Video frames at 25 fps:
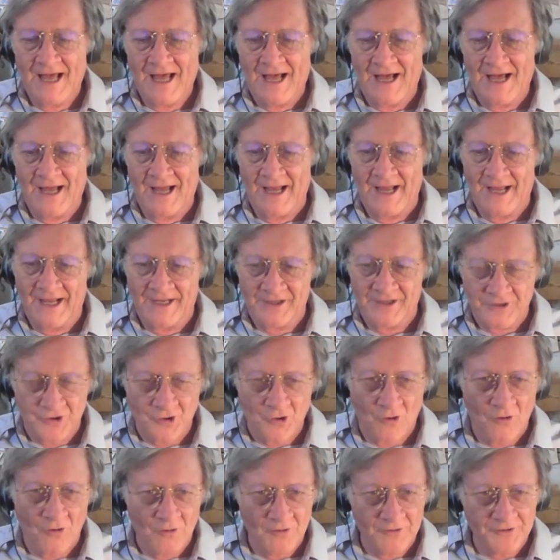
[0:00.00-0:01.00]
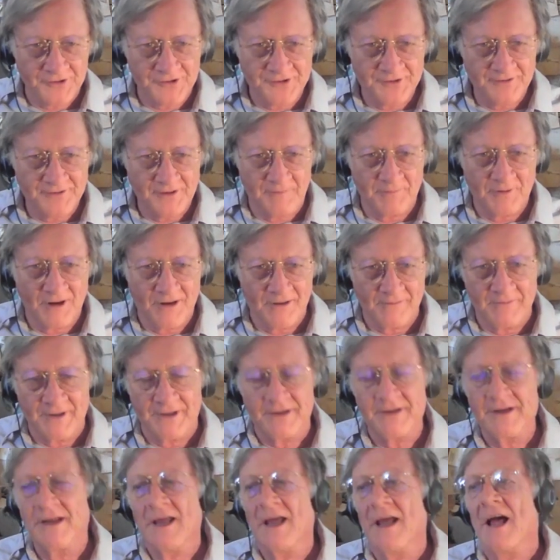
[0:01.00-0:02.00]
uh, and Joel's
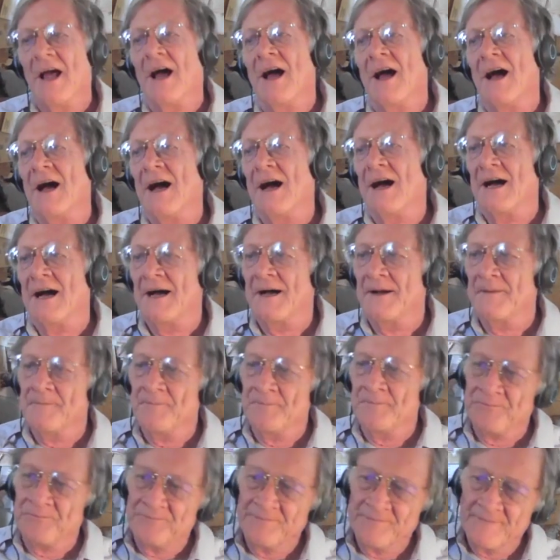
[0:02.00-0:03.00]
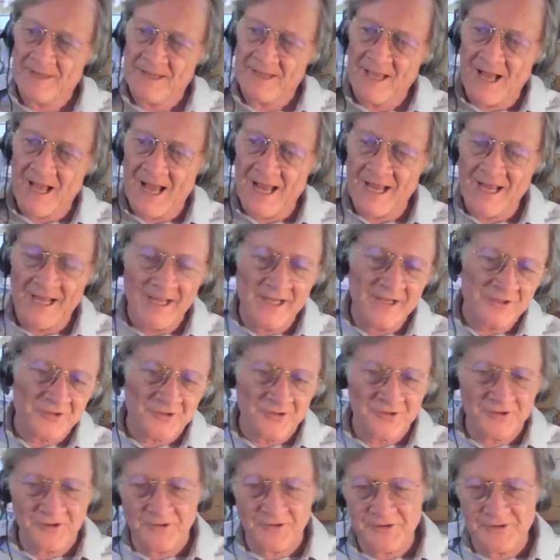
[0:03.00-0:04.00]
apartment. Um, I
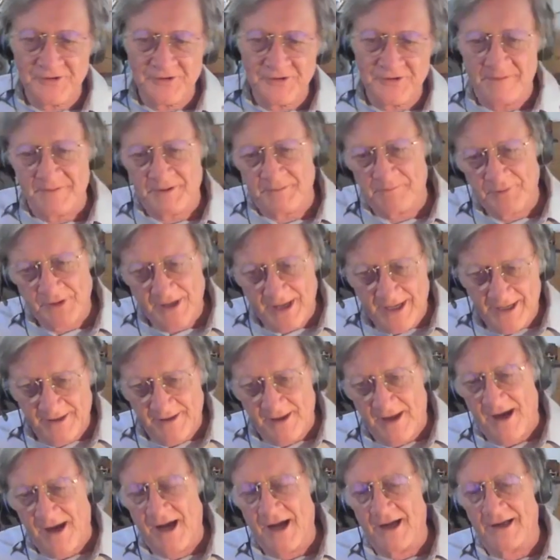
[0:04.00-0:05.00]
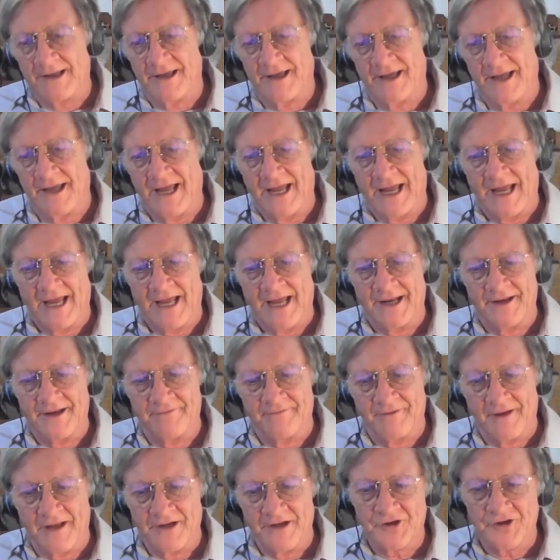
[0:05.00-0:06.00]
introduced him to Blaylock and
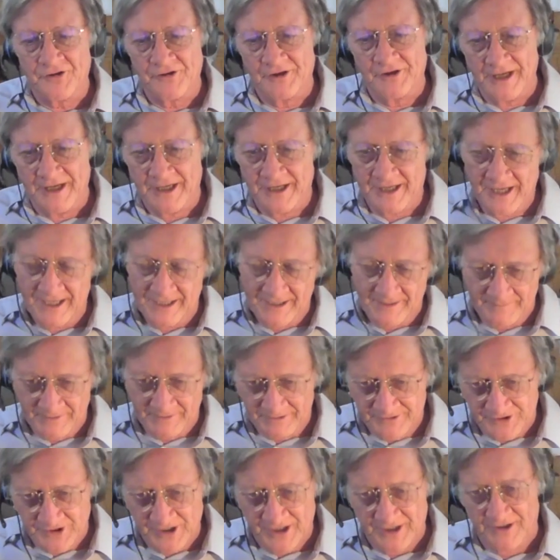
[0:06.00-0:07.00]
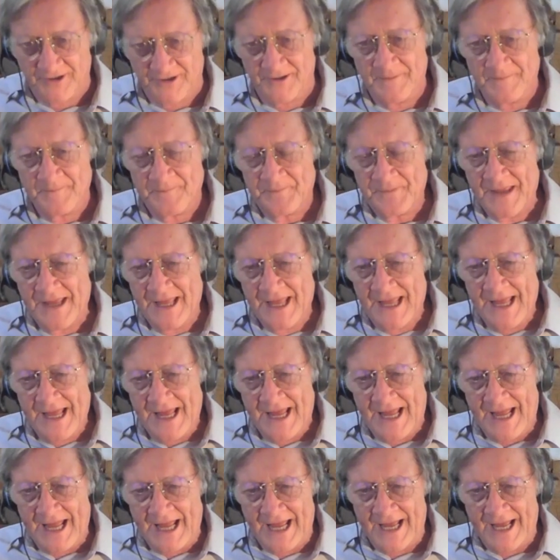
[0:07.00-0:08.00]
eventually K W. Jeter.
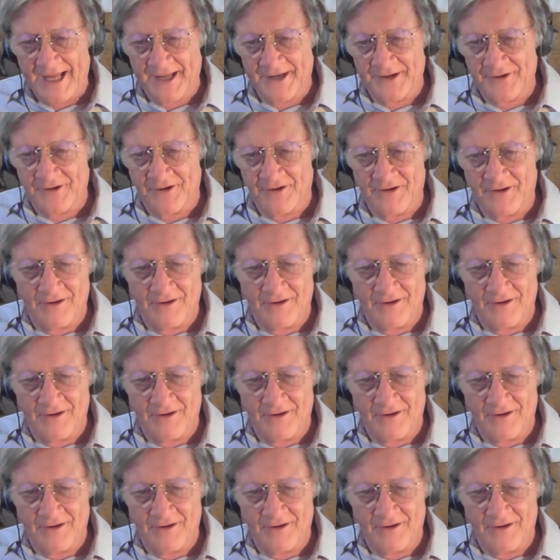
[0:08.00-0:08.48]
And